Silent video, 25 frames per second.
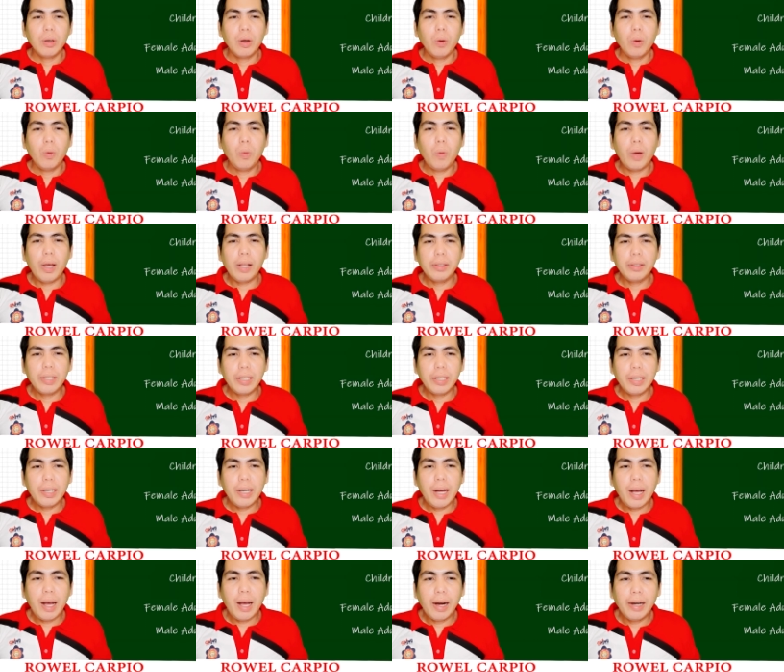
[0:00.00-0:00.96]
While
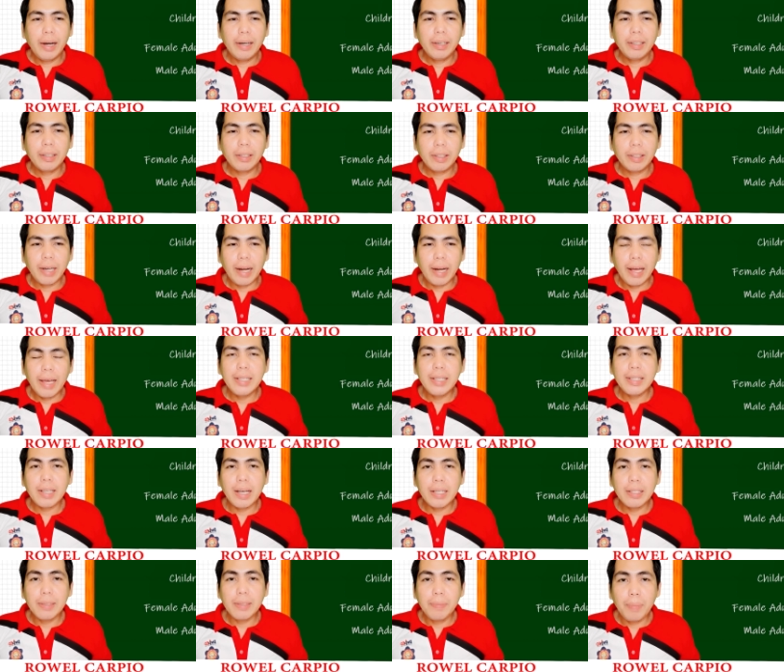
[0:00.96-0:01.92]
there are thrice
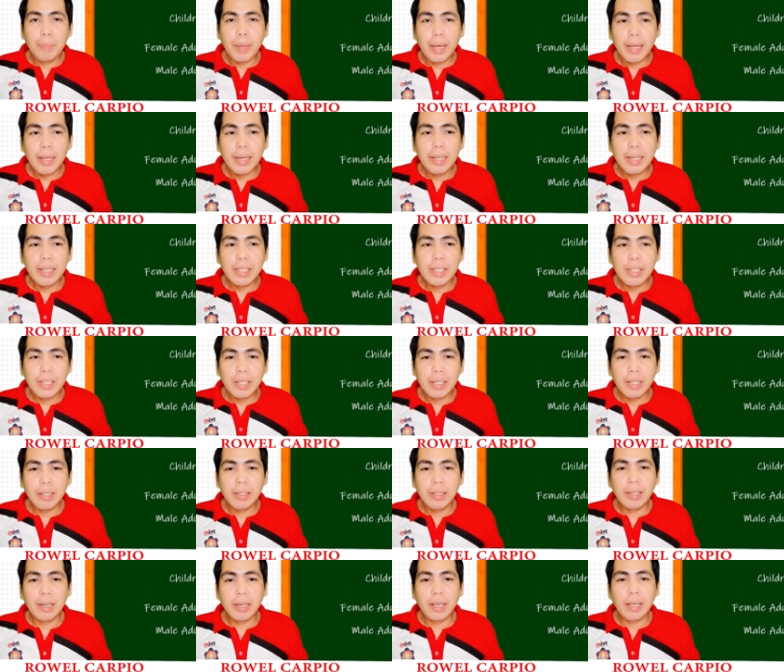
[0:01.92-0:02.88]
as many
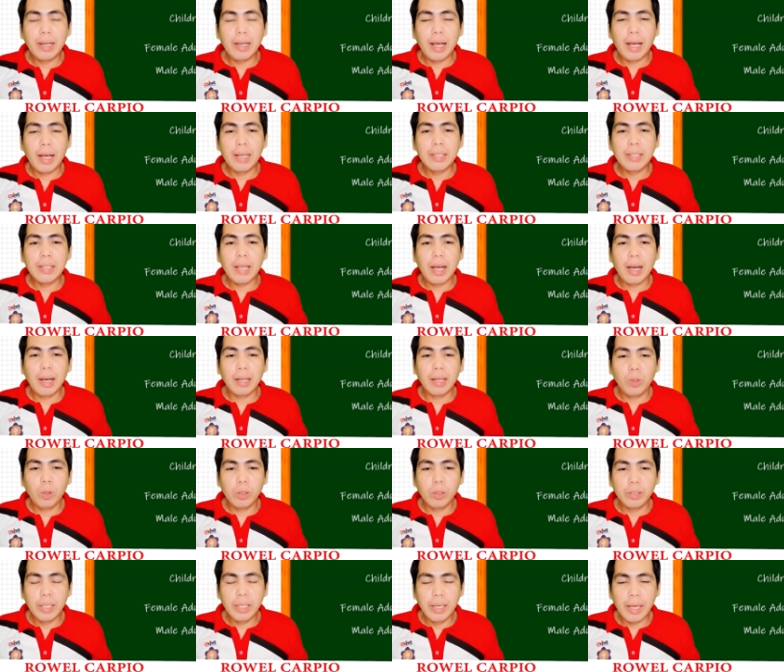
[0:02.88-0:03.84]
children as
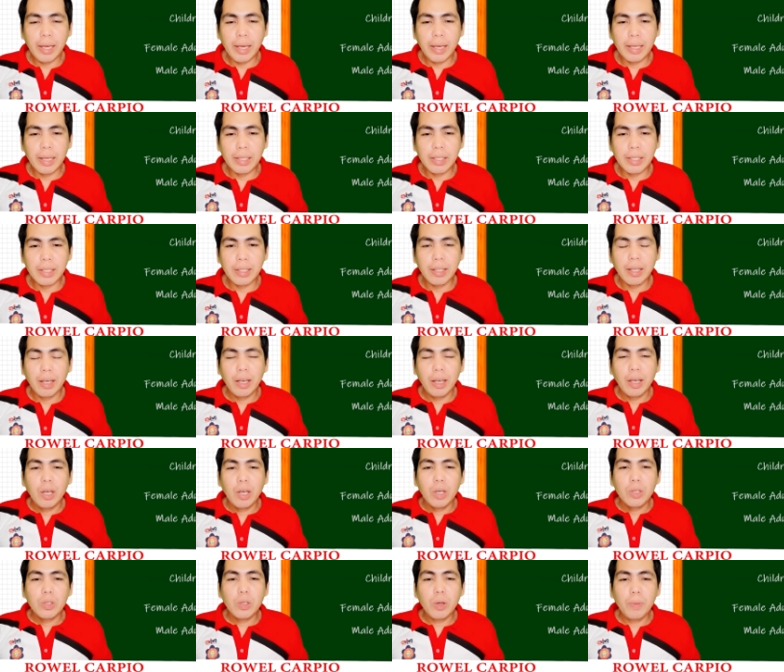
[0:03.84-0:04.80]
adult guests,
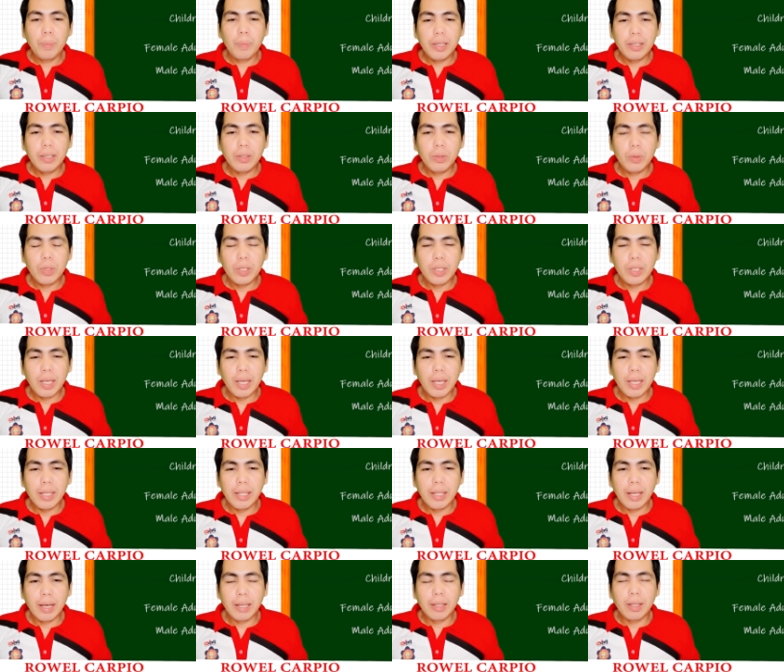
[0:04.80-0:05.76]
so meaning to say
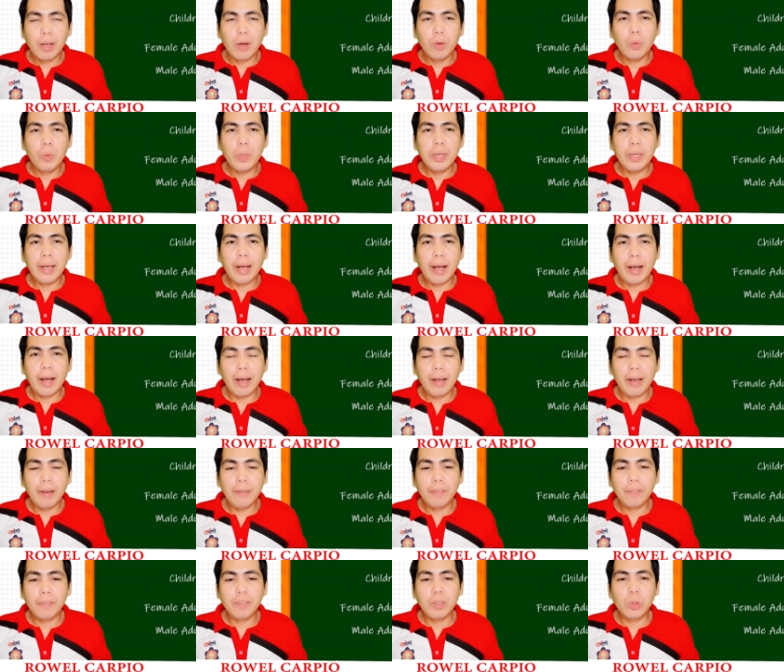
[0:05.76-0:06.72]
that we
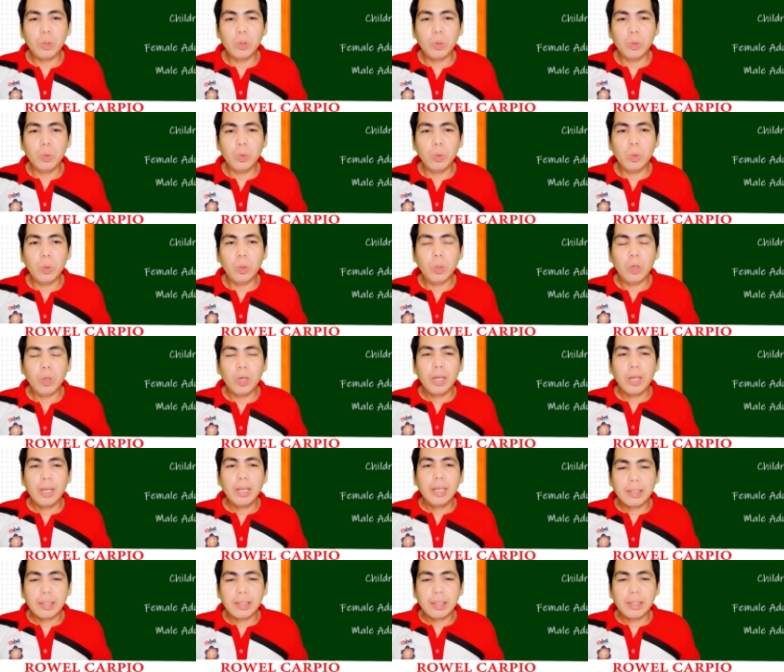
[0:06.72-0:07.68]
have to
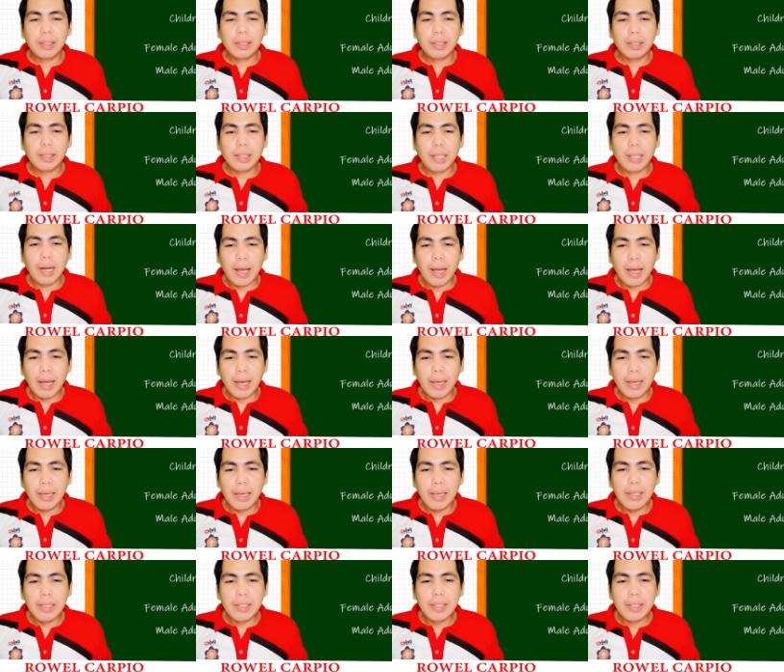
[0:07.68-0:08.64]

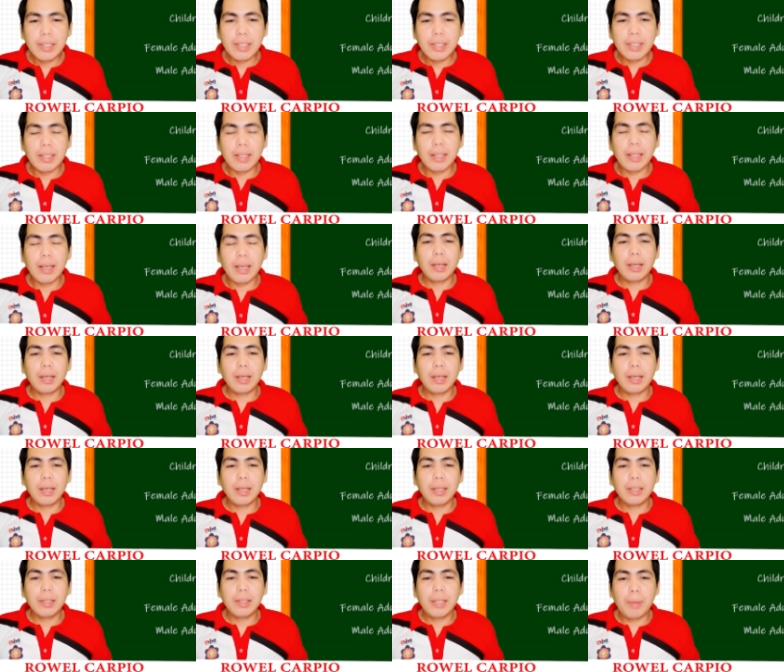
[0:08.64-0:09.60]
thrice
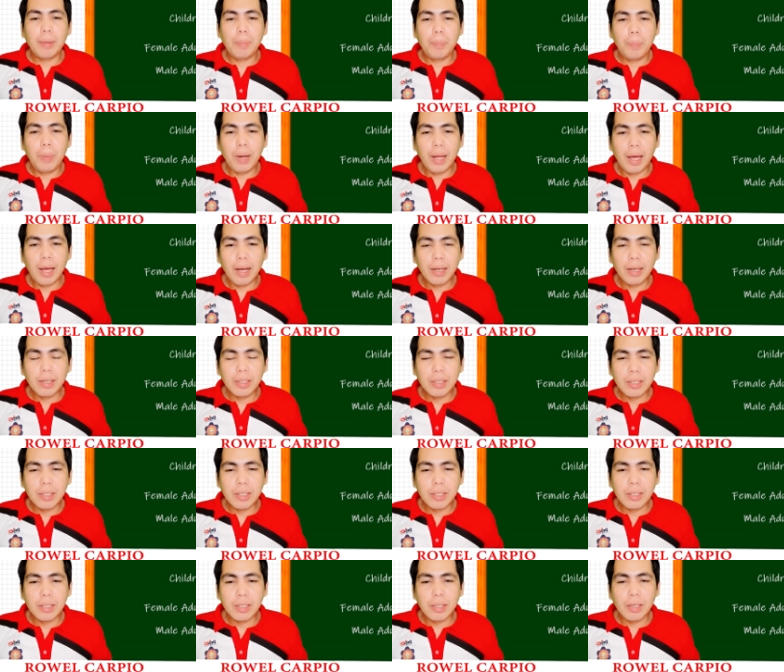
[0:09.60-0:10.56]
the
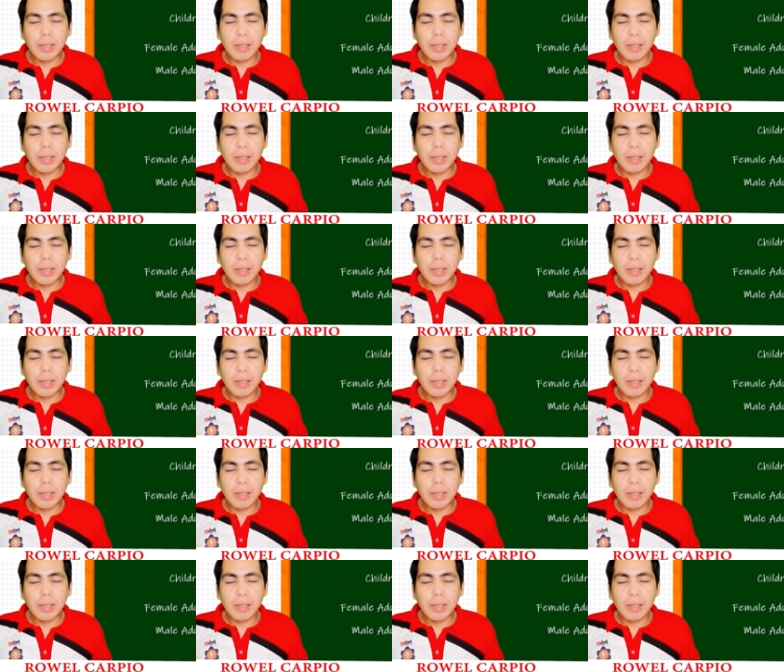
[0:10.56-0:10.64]
blacks